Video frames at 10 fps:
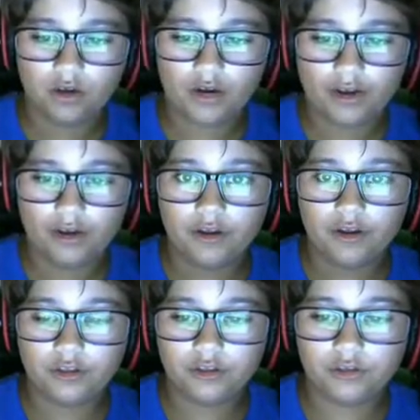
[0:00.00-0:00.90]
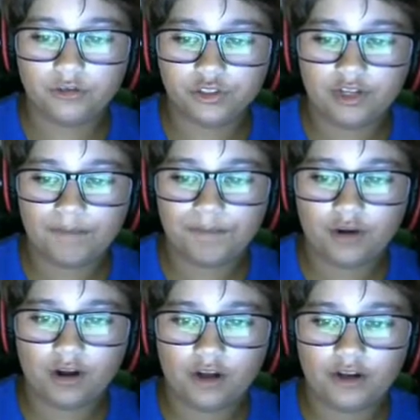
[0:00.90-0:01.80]
Okay, you should have
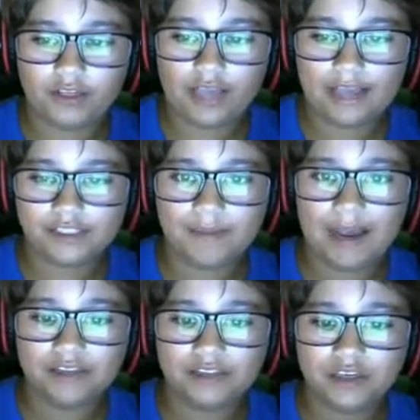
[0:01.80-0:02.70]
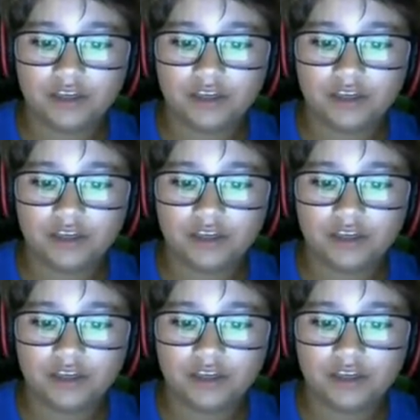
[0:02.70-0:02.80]
put on a gas mask.